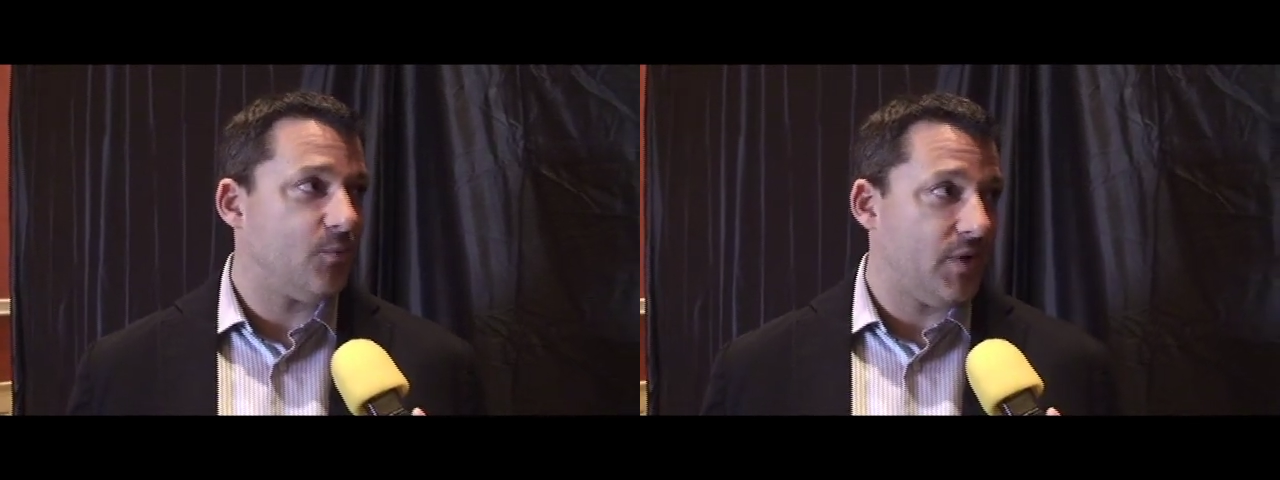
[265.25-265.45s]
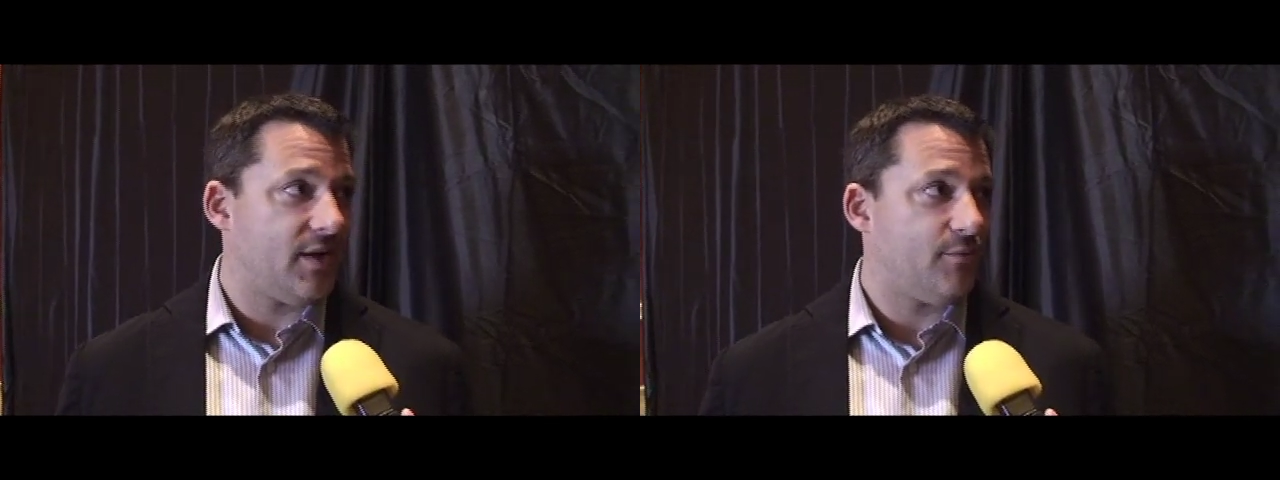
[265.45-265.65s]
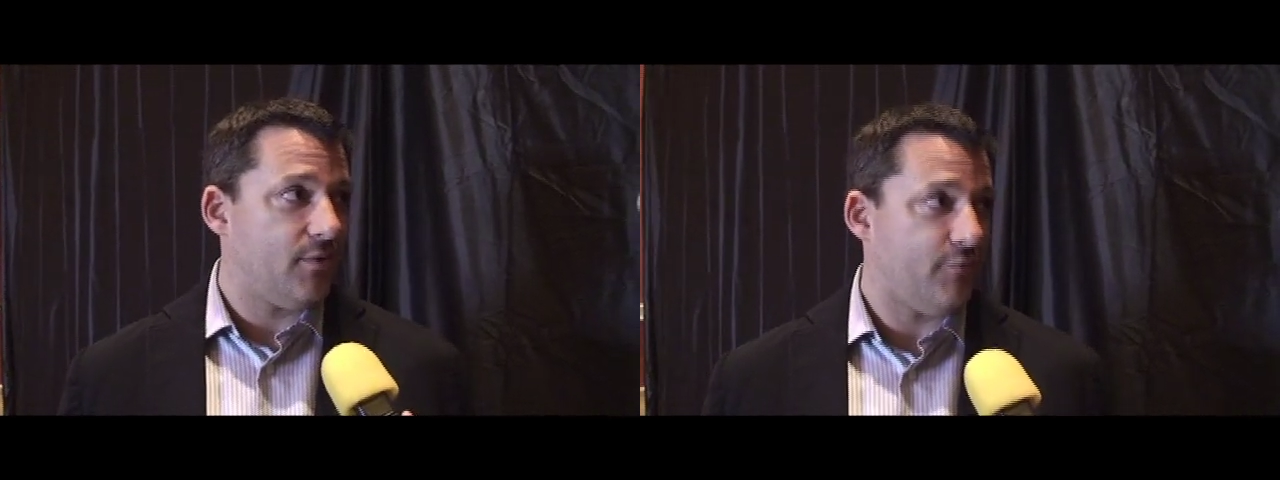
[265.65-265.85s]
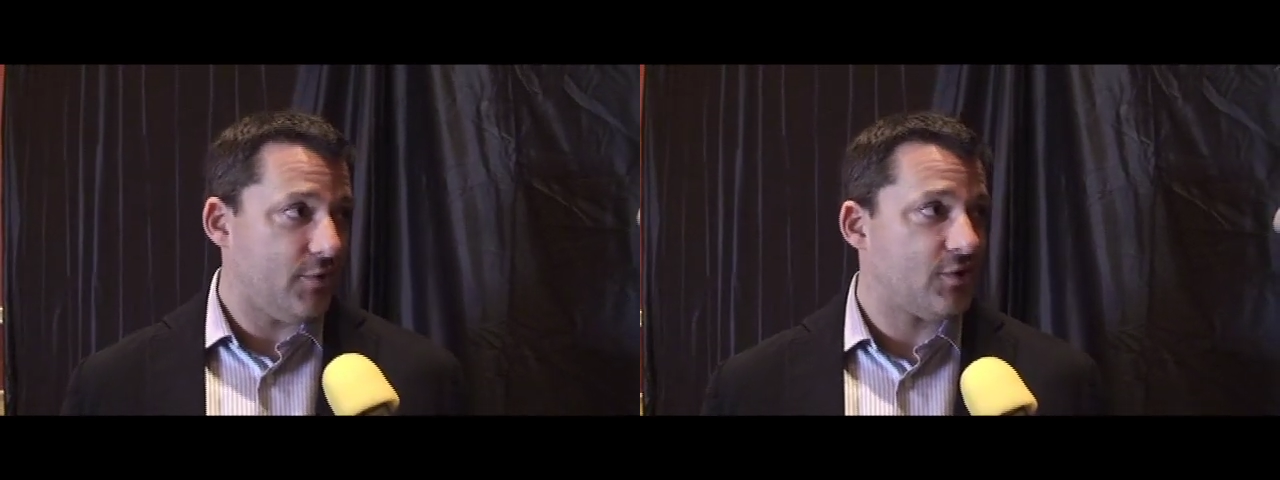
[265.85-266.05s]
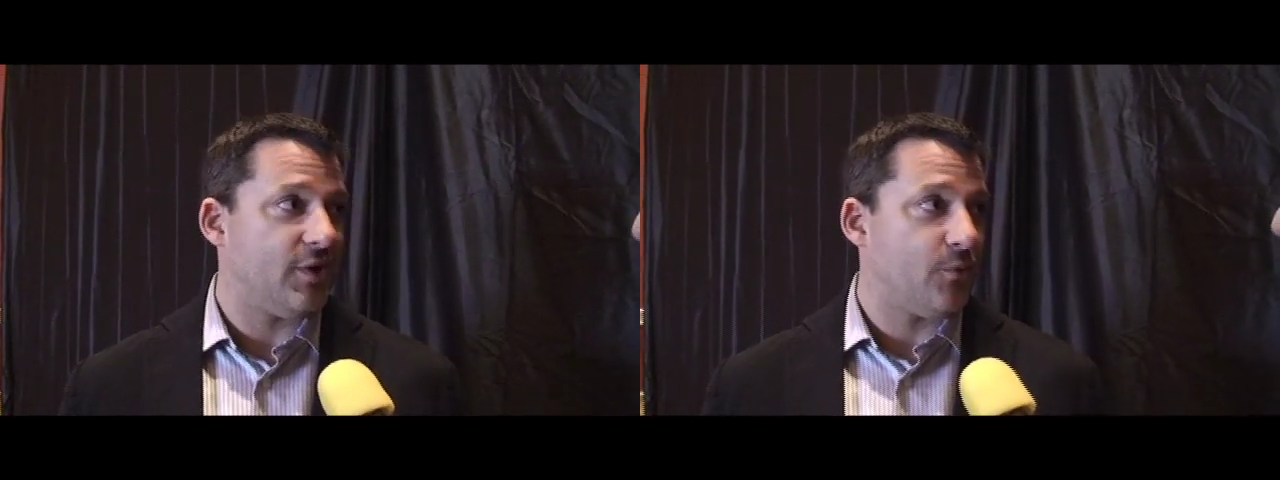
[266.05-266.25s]
when it
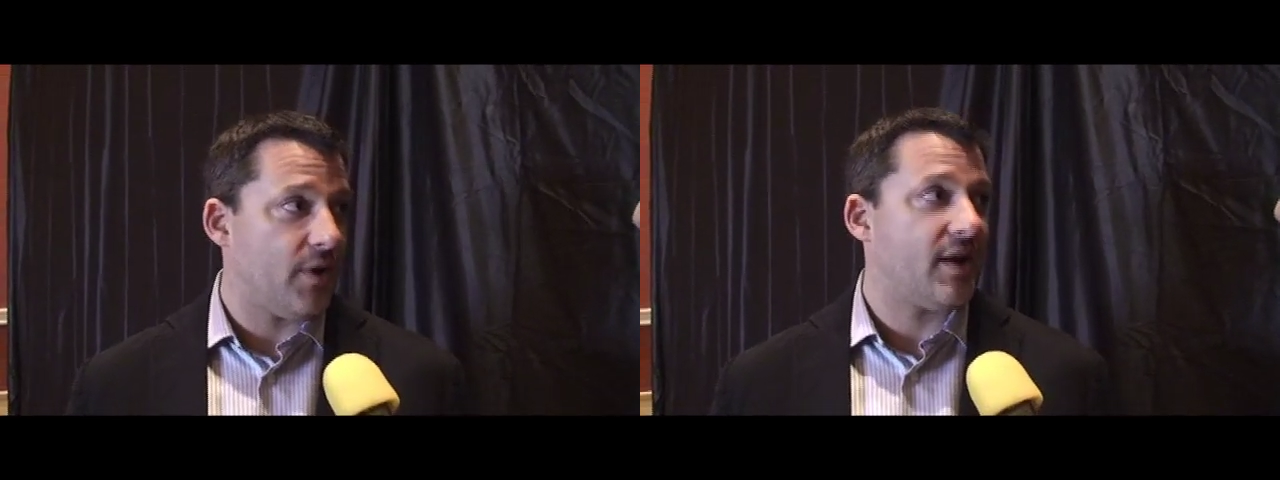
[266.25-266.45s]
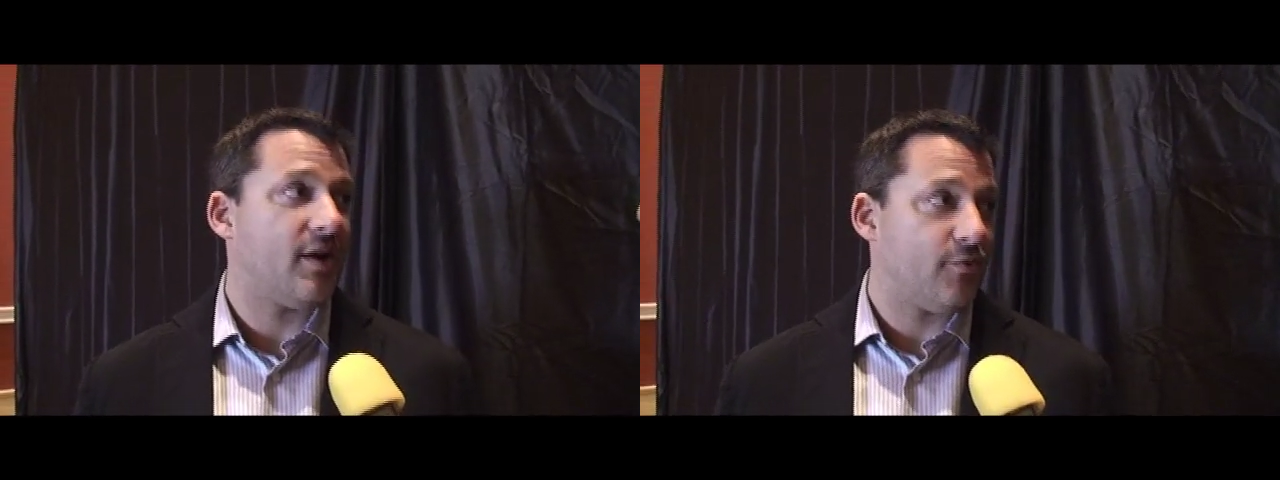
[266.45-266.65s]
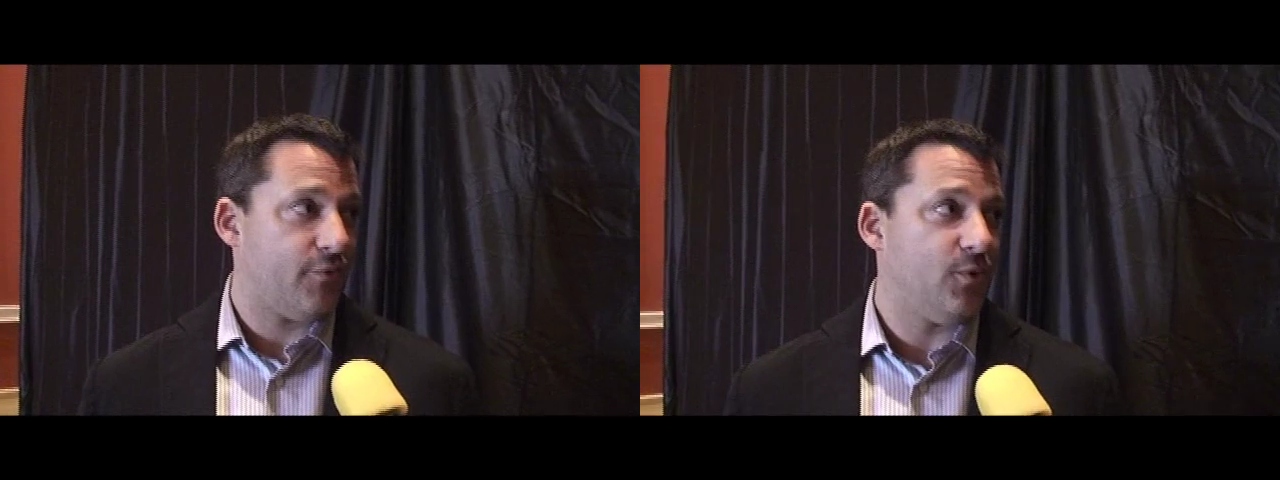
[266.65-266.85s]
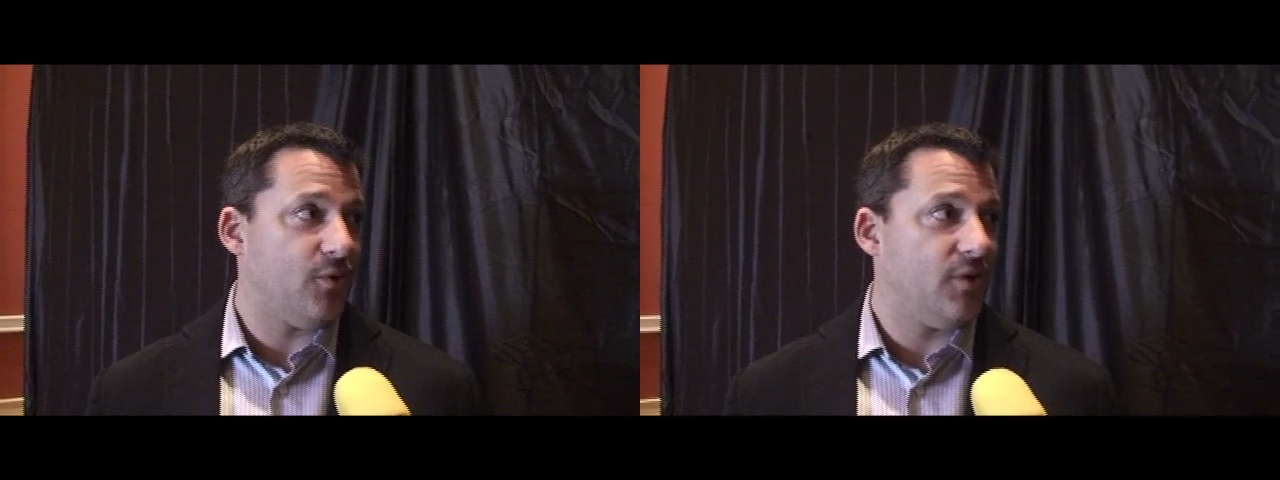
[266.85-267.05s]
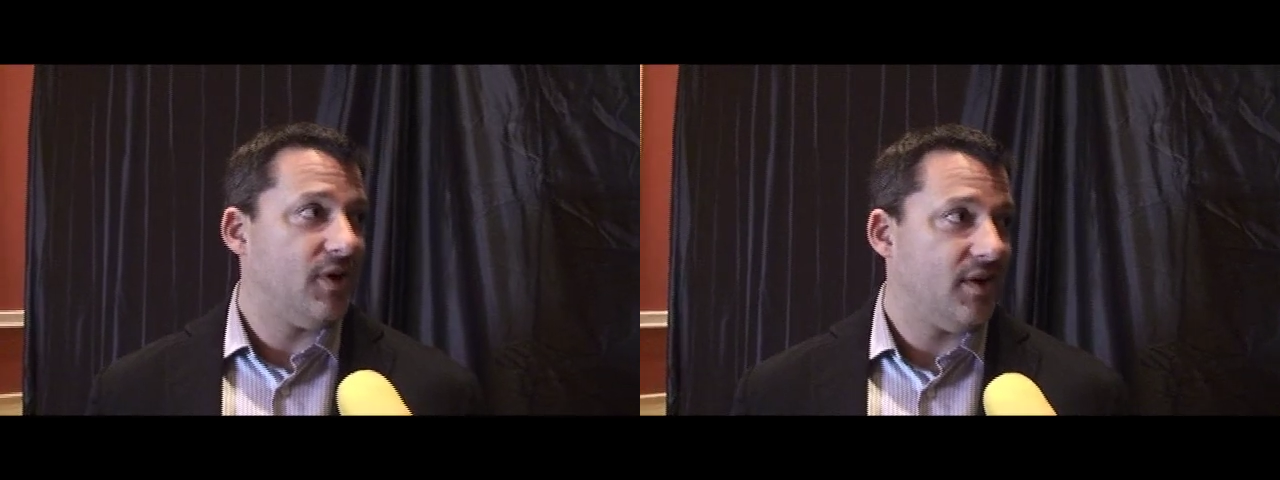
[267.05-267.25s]
officially ran out of fuel